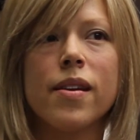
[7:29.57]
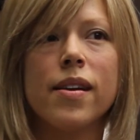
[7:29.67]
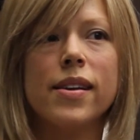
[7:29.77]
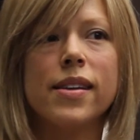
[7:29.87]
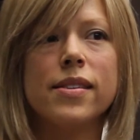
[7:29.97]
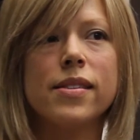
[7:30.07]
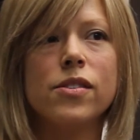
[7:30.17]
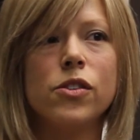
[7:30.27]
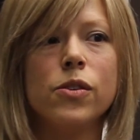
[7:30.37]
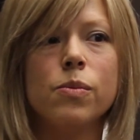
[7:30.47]
I guess in
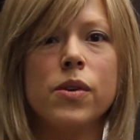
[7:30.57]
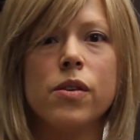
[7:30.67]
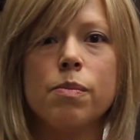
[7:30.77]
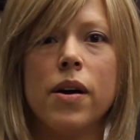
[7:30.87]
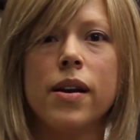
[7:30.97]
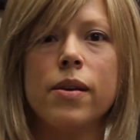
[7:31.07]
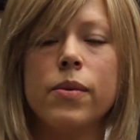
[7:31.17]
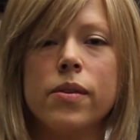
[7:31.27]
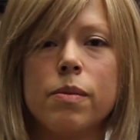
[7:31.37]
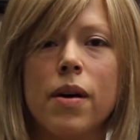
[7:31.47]
tune with your body,
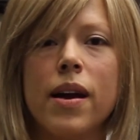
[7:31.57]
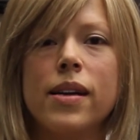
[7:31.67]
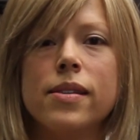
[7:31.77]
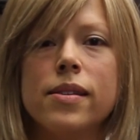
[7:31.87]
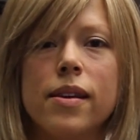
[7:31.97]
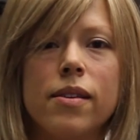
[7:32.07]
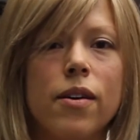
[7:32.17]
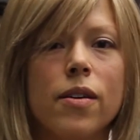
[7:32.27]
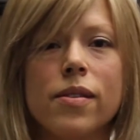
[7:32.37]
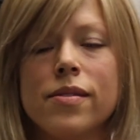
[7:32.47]
with your mind, and
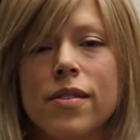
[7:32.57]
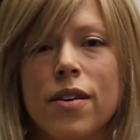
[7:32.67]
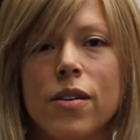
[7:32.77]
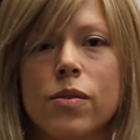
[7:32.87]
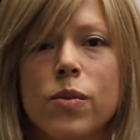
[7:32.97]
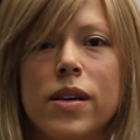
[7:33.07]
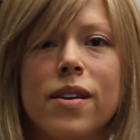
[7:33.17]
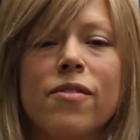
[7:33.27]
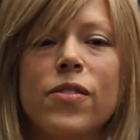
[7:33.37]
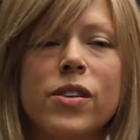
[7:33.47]
all in one,
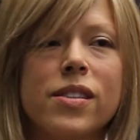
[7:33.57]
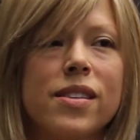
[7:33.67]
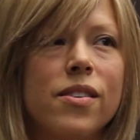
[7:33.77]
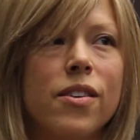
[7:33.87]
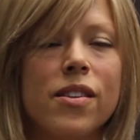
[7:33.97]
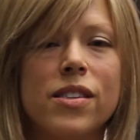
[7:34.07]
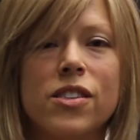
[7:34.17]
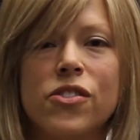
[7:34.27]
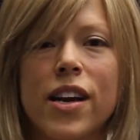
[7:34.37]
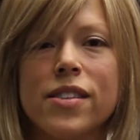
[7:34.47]
not focusing on all the
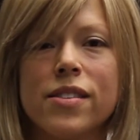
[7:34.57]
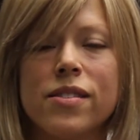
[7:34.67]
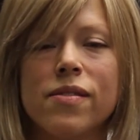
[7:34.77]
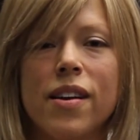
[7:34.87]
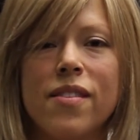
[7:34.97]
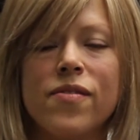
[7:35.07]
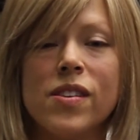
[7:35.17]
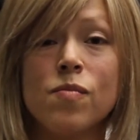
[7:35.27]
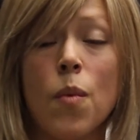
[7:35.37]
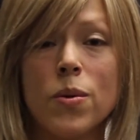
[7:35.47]
distractions of life.
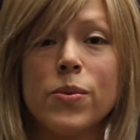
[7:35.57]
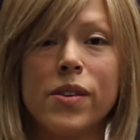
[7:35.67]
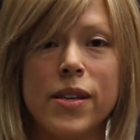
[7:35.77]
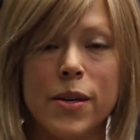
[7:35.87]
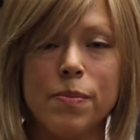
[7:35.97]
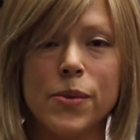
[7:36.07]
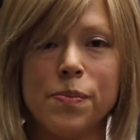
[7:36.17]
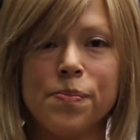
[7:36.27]
It really helped.